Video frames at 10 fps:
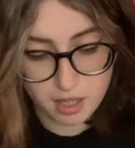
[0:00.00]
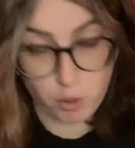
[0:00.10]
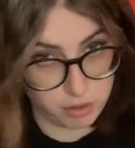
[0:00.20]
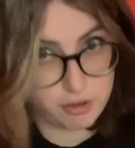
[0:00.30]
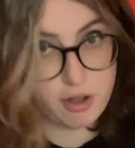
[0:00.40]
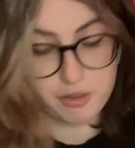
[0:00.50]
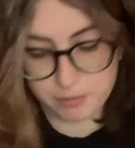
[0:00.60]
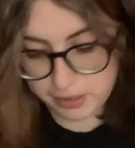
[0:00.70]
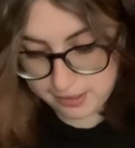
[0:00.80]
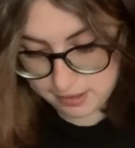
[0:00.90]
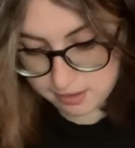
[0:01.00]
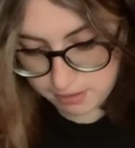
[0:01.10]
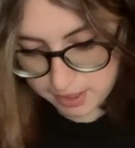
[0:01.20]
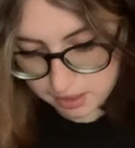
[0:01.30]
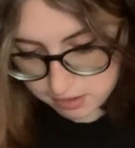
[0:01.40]
both of their other releases
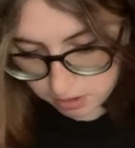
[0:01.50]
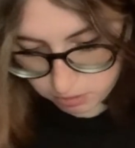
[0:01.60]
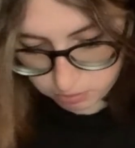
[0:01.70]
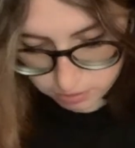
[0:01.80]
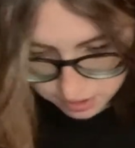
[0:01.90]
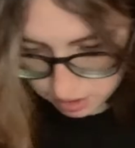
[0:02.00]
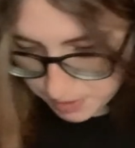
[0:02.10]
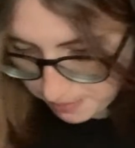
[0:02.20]
already, so it's good to be